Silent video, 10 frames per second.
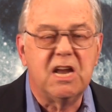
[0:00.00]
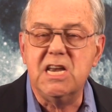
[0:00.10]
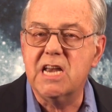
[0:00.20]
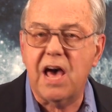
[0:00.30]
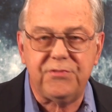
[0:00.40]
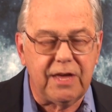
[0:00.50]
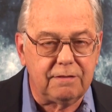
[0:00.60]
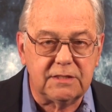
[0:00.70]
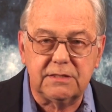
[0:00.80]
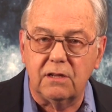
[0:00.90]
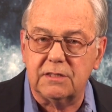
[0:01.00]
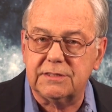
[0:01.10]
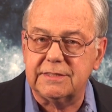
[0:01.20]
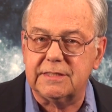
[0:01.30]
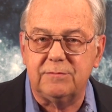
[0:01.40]
Nothing. The solar
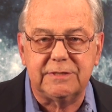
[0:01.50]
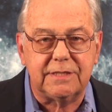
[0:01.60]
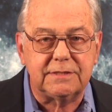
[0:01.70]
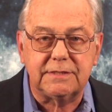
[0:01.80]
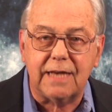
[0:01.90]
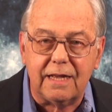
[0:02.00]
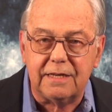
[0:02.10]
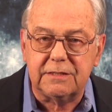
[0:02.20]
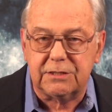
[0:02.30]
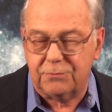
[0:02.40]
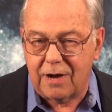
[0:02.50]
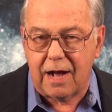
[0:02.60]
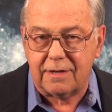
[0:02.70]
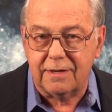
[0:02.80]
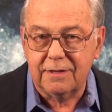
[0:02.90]
system is as solid as a
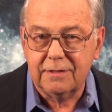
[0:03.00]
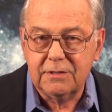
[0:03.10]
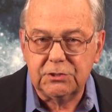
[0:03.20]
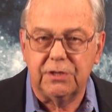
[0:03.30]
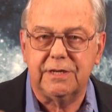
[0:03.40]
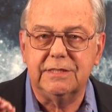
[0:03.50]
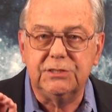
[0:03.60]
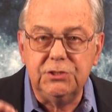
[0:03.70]
rock. So there is